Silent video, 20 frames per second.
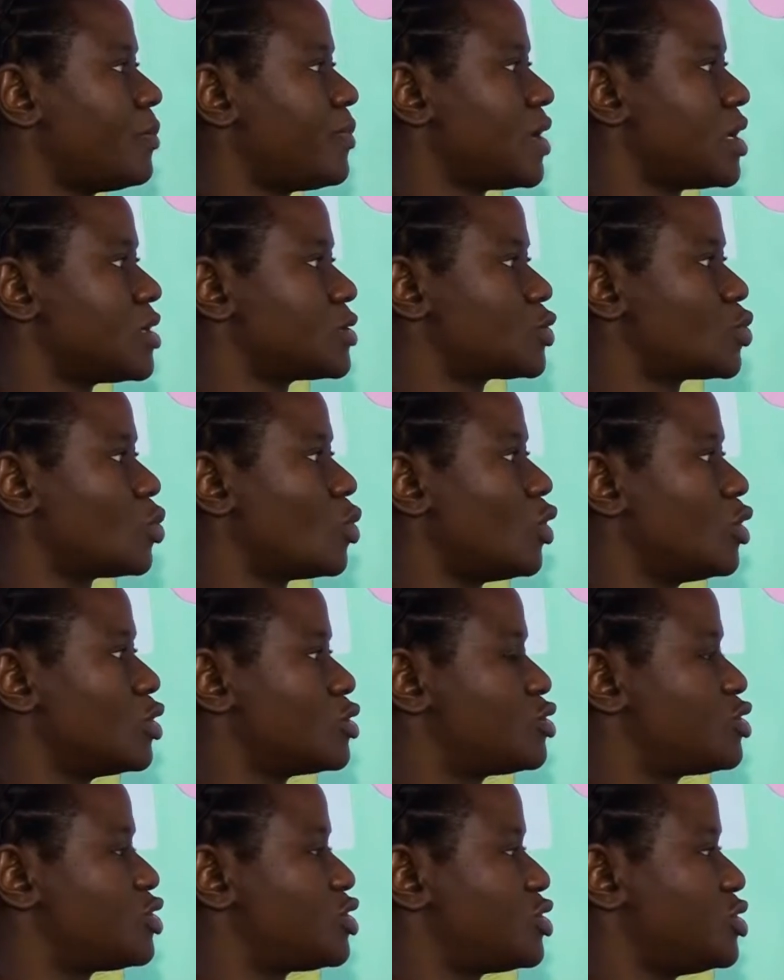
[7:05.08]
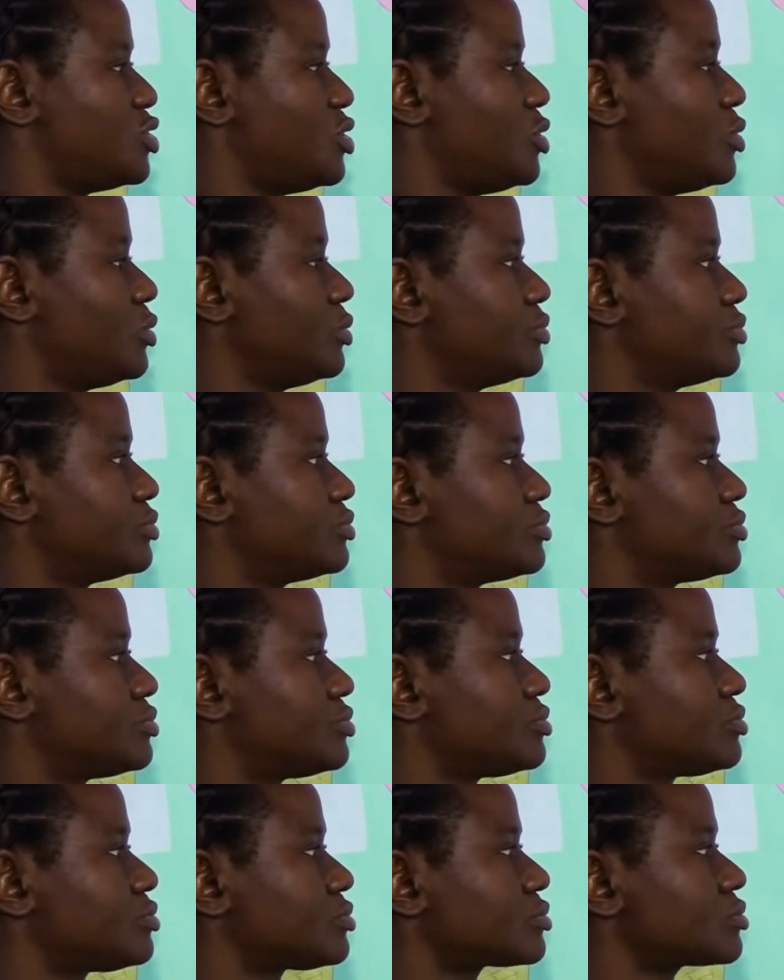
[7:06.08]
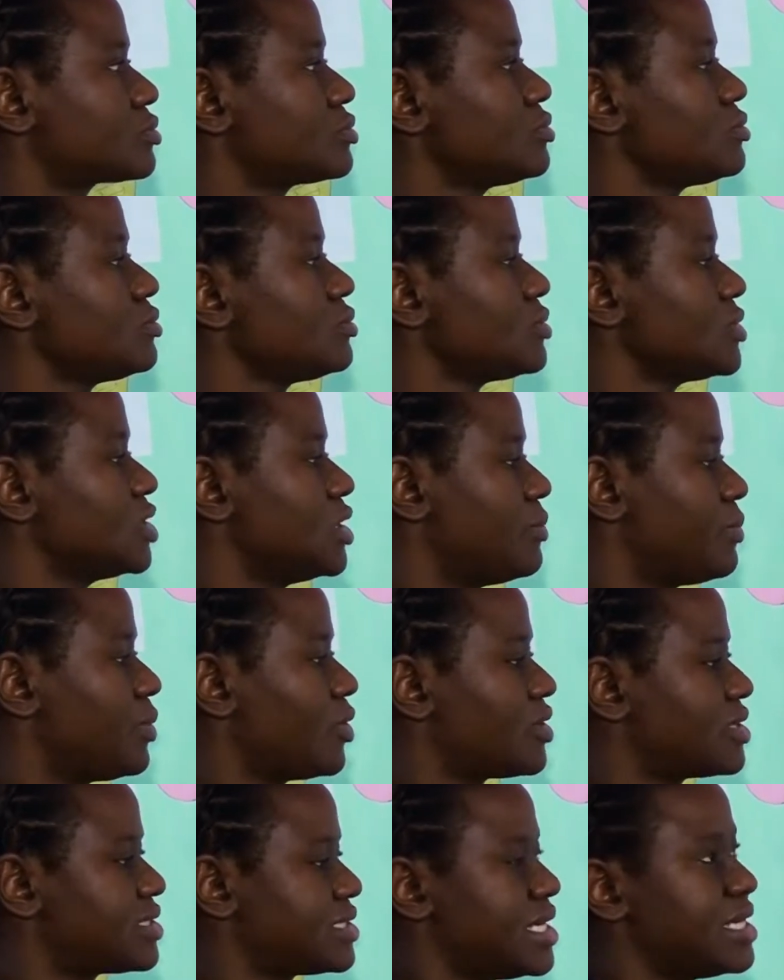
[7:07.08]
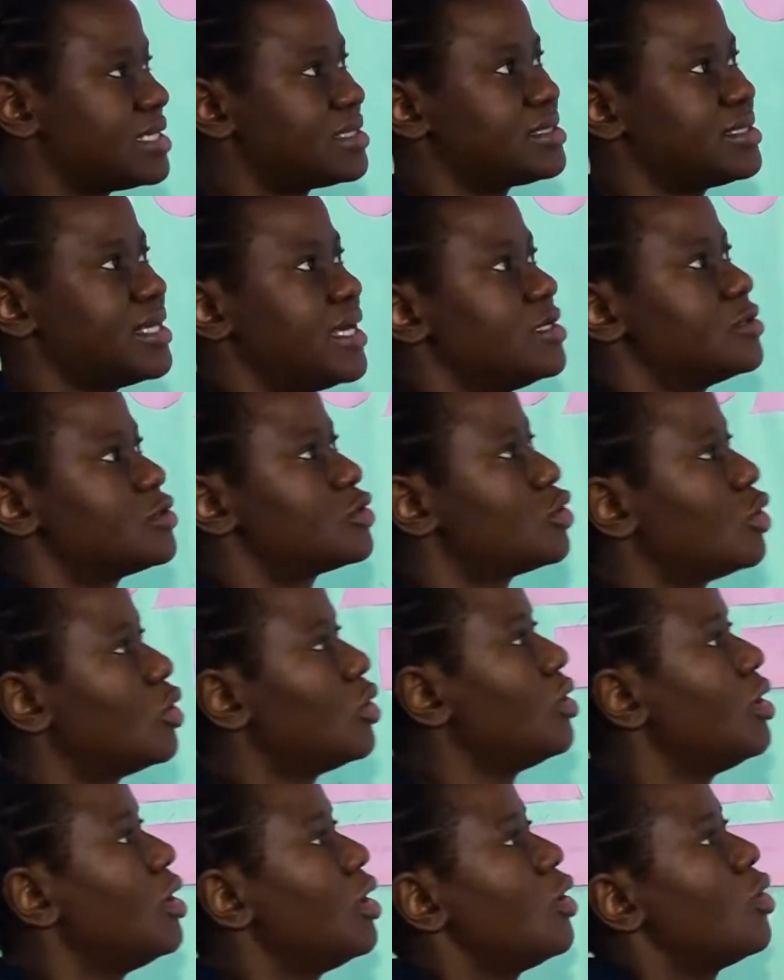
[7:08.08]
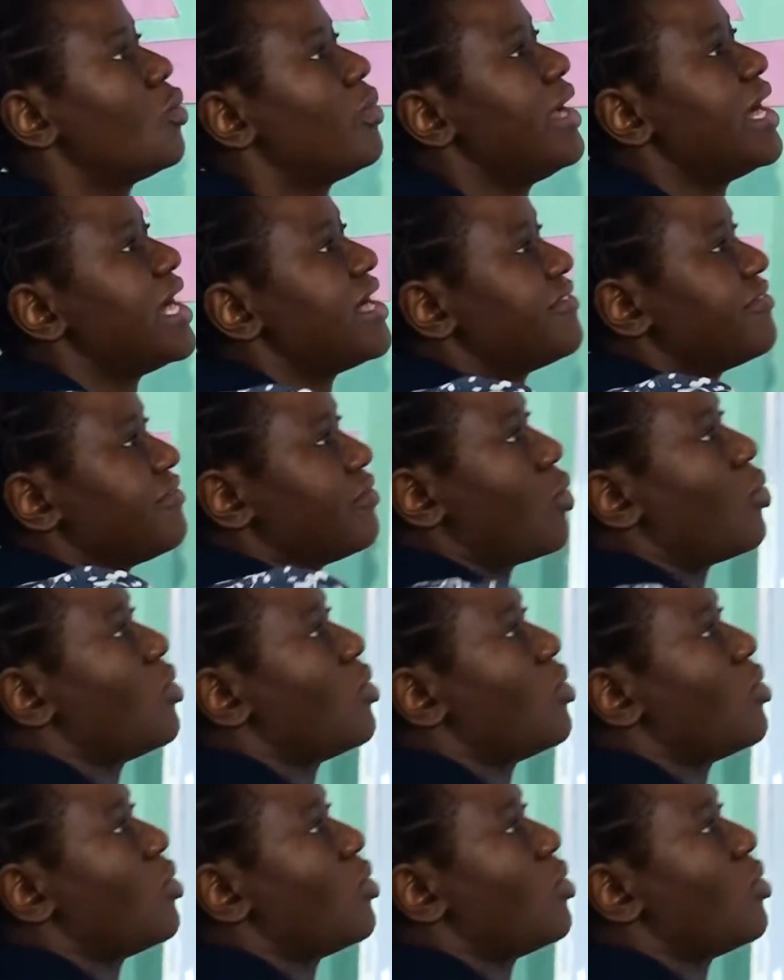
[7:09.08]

plus 1, 2. Plus 8, 10. So we have